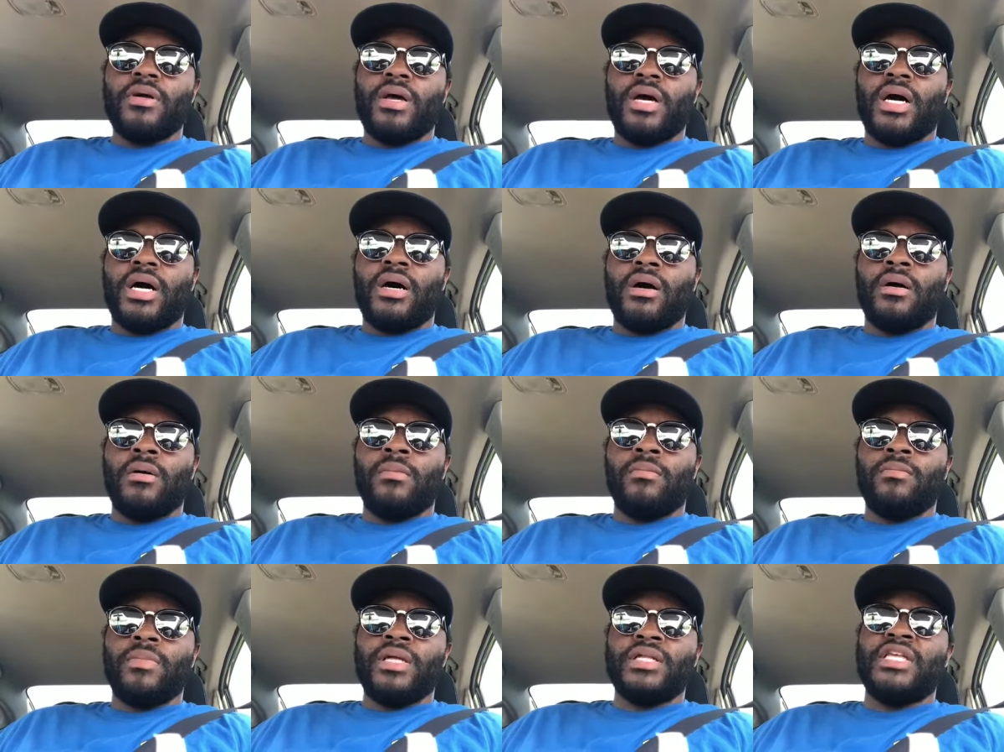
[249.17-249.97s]

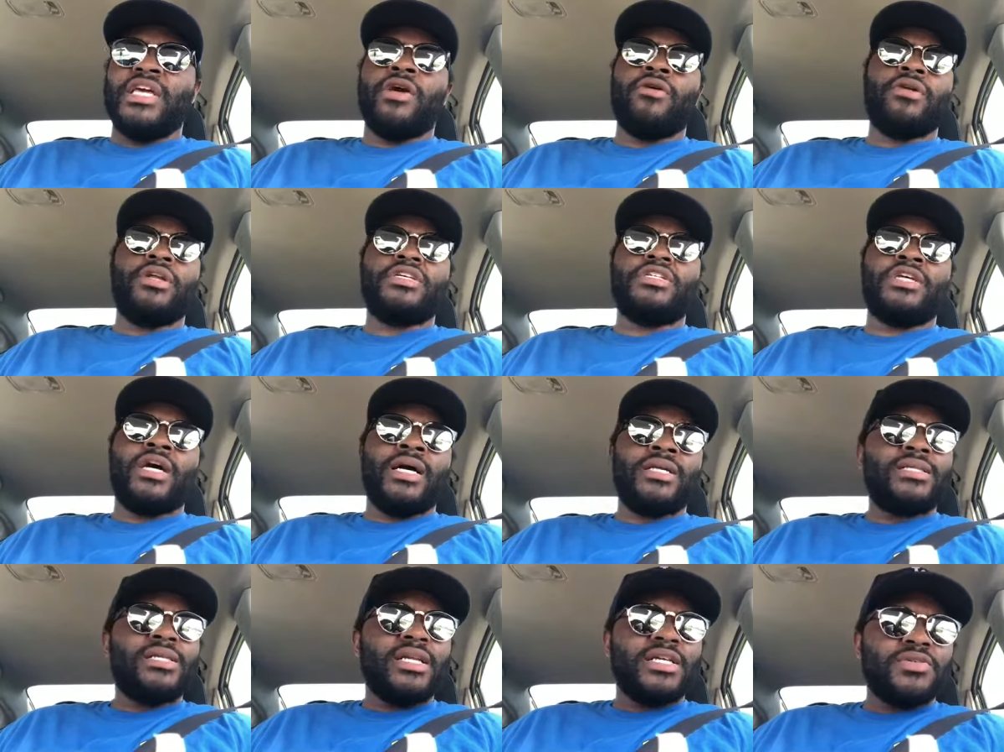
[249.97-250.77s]
Um, D'Ernest
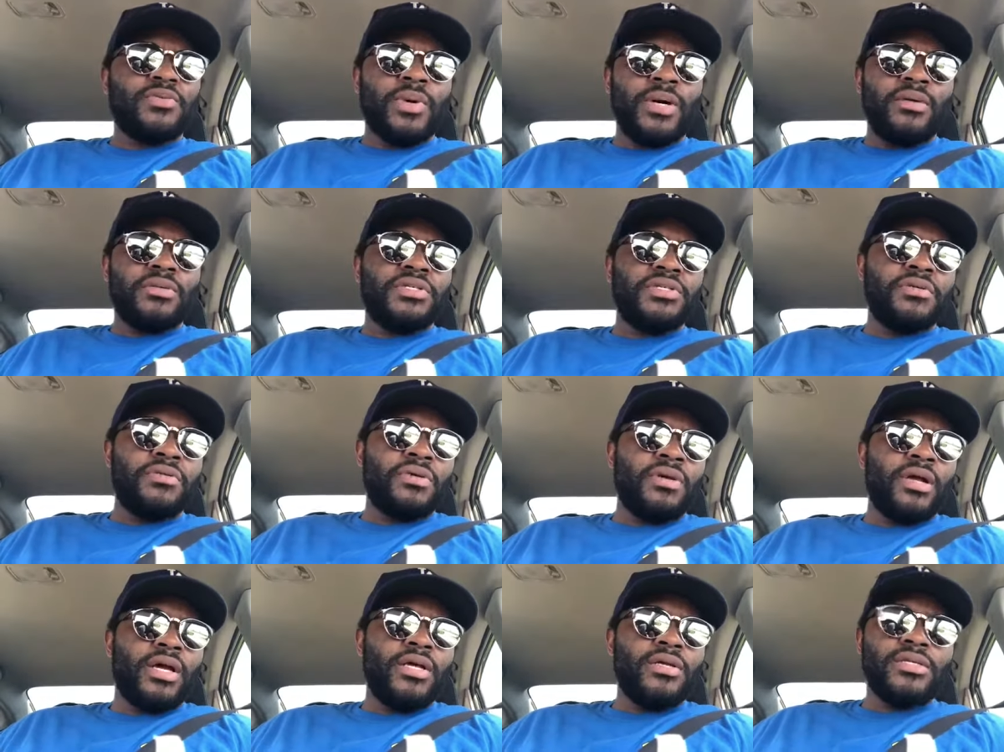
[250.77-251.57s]
Johnson as well too.
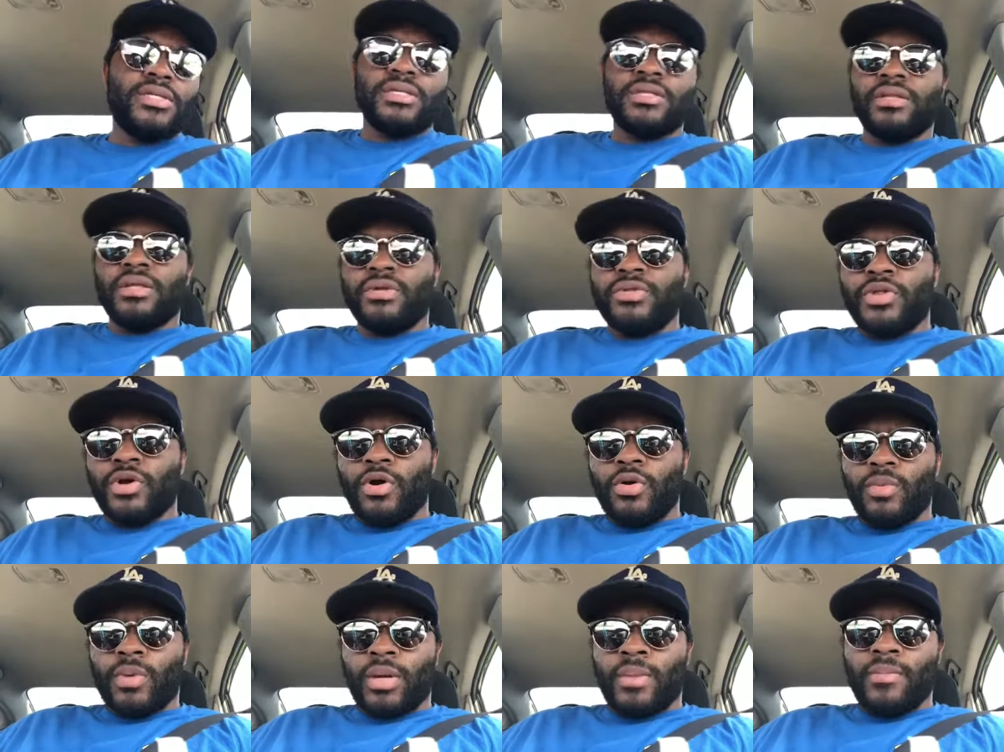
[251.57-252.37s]
You know, he's a, the
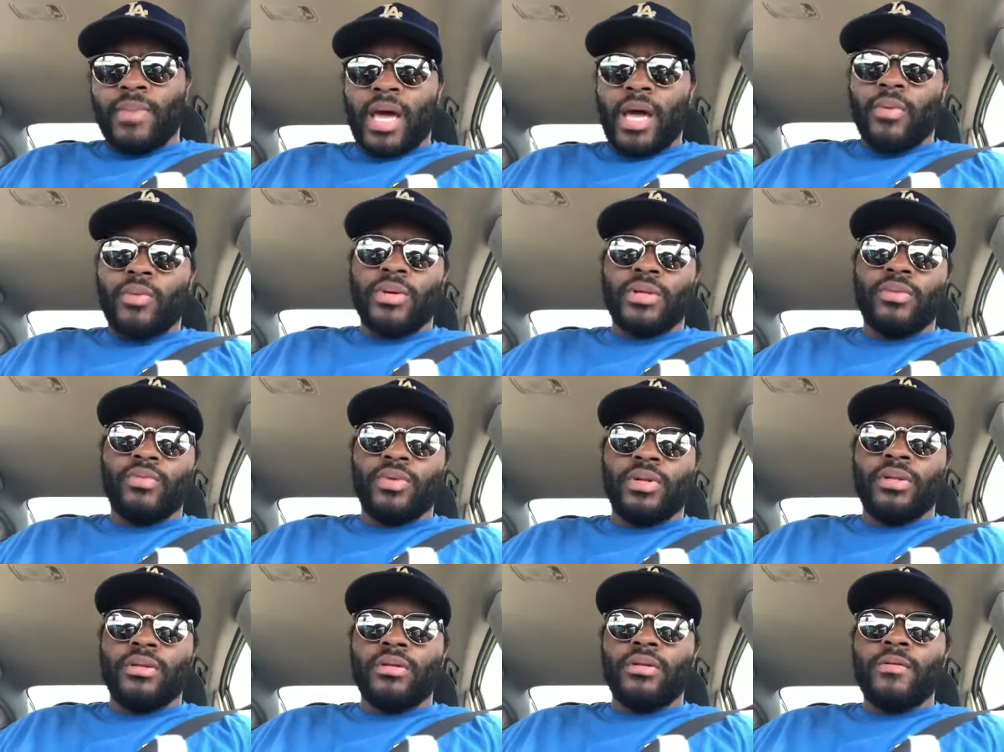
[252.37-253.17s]
third running back when
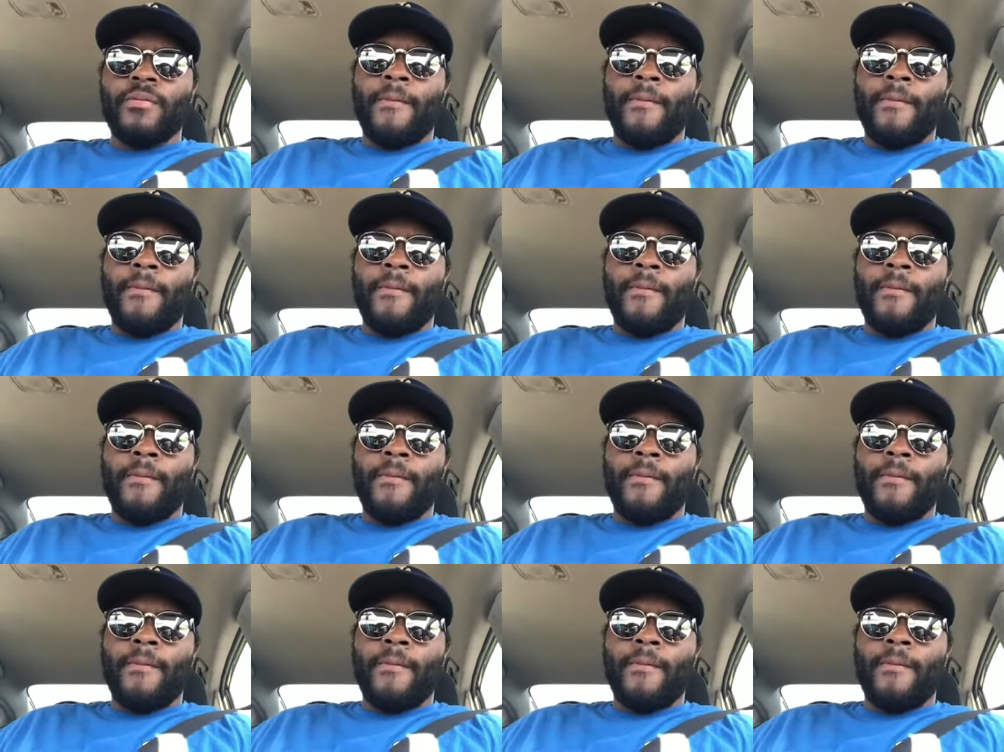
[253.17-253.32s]
when